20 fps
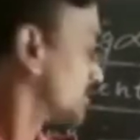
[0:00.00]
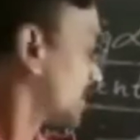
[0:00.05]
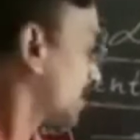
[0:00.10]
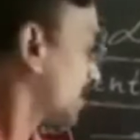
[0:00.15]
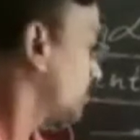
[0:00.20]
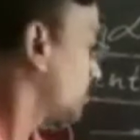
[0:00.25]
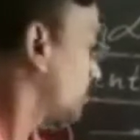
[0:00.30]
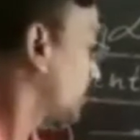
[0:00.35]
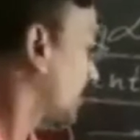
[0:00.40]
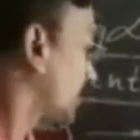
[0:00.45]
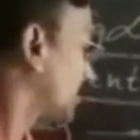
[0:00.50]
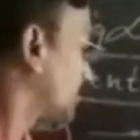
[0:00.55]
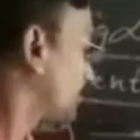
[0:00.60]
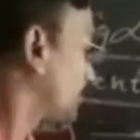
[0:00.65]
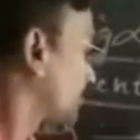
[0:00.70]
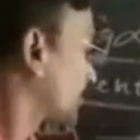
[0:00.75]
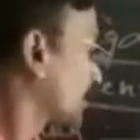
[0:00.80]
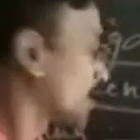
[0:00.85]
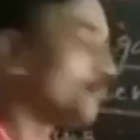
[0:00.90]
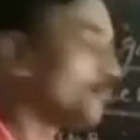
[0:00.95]
then you can
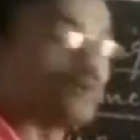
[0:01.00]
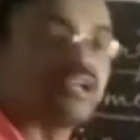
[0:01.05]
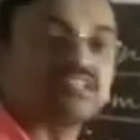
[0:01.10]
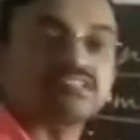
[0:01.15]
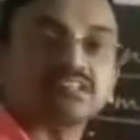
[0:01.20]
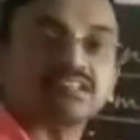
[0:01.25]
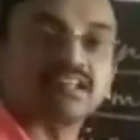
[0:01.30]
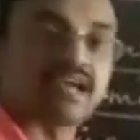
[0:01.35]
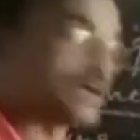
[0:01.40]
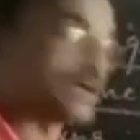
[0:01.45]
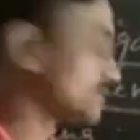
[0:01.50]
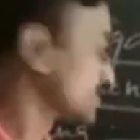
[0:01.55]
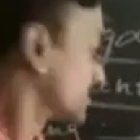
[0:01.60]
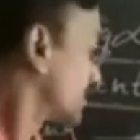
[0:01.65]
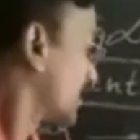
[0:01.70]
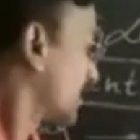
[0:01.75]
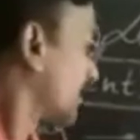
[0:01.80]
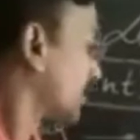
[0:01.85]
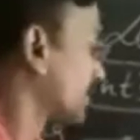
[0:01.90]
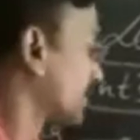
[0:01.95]
mention as
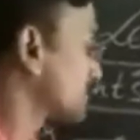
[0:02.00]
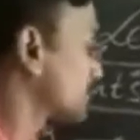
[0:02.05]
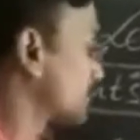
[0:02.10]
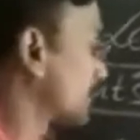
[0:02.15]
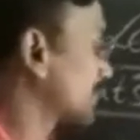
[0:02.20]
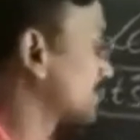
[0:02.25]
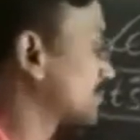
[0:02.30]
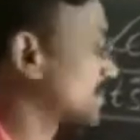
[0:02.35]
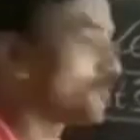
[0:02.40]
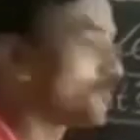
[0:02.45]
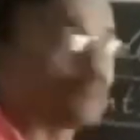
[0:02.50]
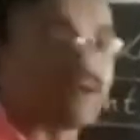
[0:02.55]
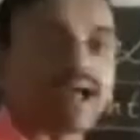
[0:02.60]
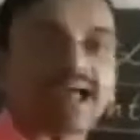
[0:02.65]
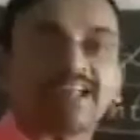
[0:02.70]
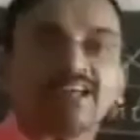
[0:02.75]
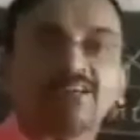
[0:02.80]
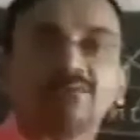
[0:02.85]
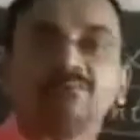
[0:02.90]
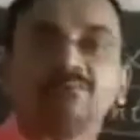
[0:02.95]
respected
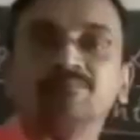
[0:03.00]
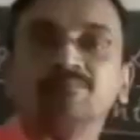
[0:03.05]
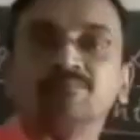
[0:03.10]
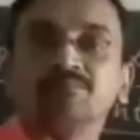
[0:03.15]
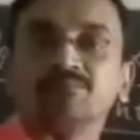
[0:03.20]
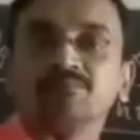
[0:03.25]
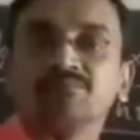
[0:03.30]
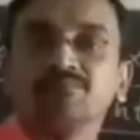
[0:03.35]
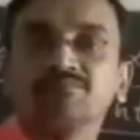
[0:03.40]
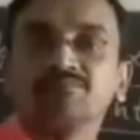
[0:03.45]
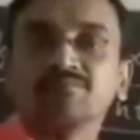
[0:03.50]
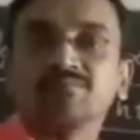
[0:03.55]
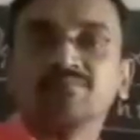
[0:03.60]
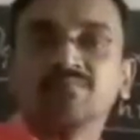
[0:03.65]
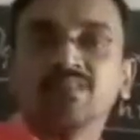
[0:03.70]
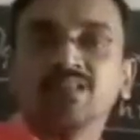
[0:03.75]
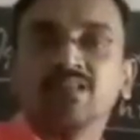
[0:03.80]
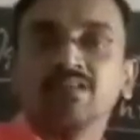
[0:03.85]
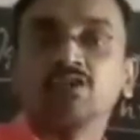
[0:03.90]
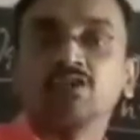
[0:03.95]
madam,
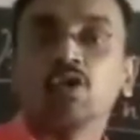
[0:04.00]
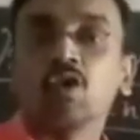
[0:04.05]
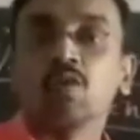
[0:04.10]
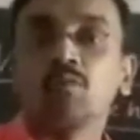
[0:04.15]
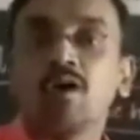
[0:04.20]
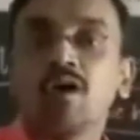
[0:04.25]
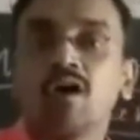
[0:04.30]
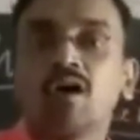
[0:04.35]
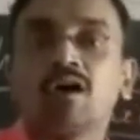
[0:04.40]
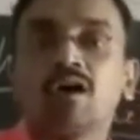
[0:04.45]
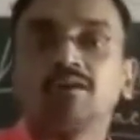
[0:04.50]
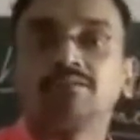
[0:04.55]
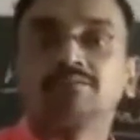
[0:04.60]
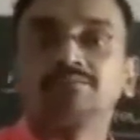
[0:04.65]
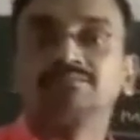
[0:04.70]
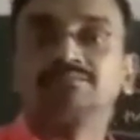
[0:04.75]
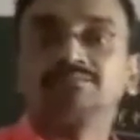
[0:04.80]
comma.